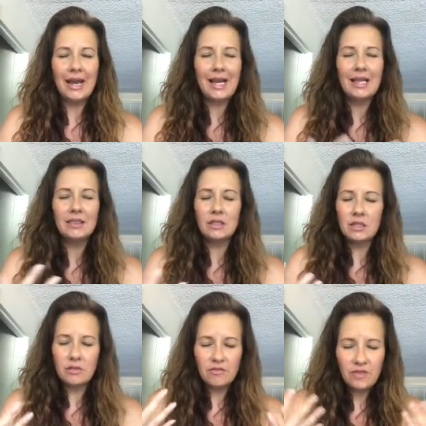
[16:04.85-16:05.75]
I got
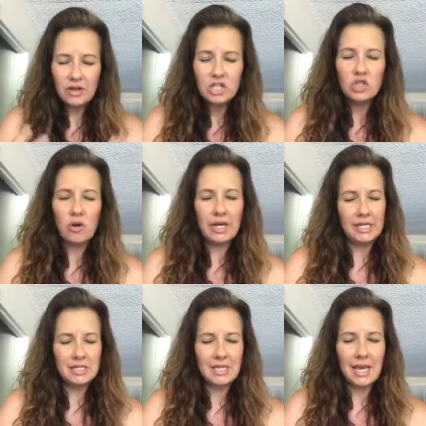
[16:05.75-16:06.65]
the very strong
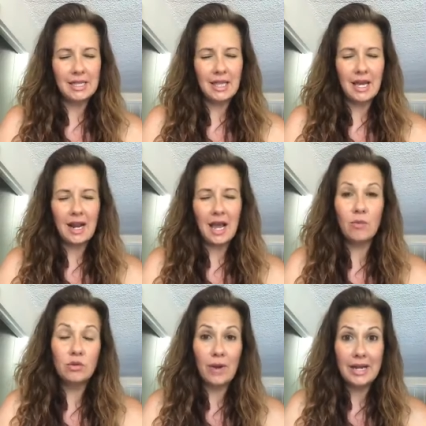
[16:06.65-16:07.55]
insight that I
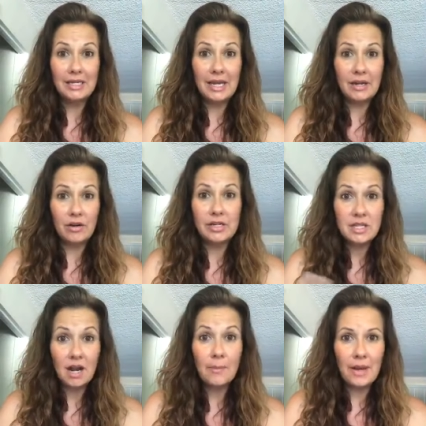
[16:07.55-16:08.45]
would write a letter and
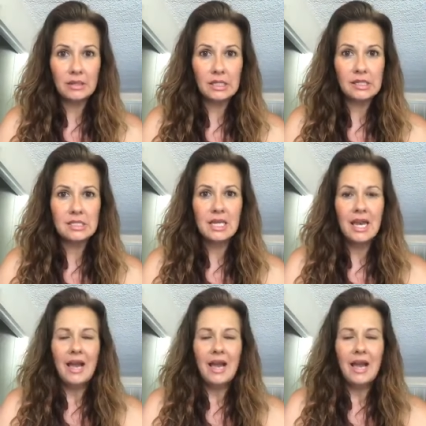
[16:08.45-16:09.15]
talk about this.